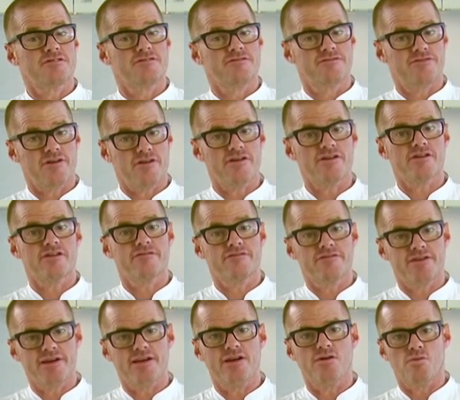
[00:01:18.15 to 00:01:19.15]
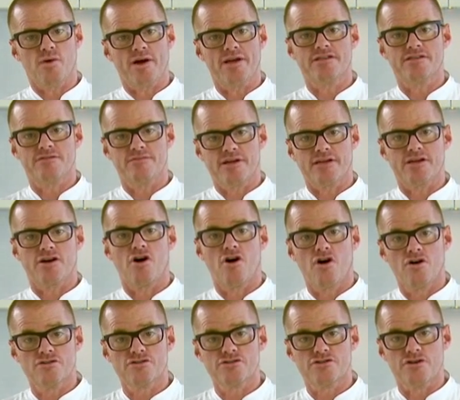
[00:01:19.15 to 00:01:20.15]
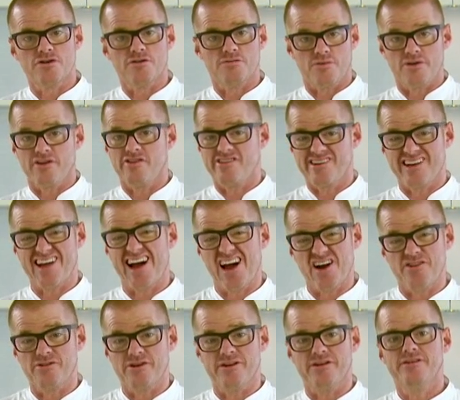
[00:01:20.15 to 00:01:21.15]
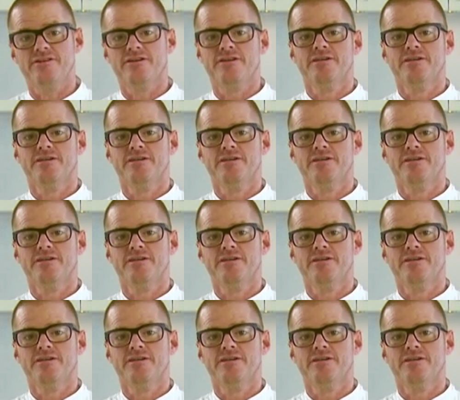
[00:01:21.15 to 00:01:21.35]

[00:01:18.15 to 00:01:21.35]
and very convenient way to make a hot soup when you're in a hurry.